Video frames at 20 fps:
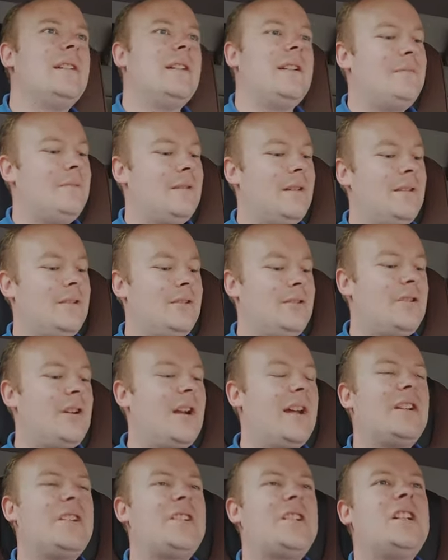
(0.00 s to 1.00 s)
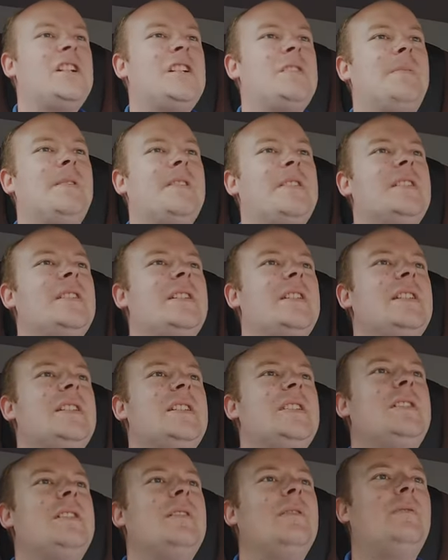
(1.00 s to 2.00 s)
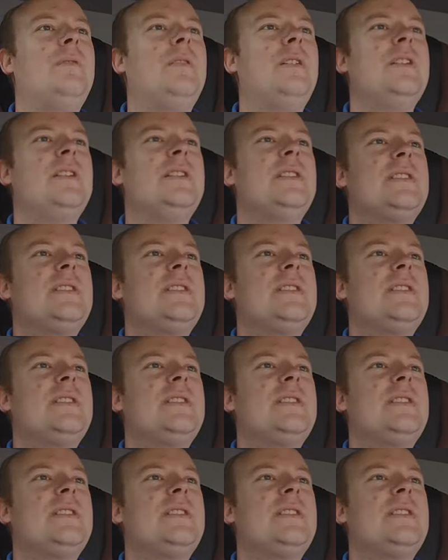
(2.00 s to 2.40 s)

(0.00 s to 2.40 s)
even though the track change button is to the right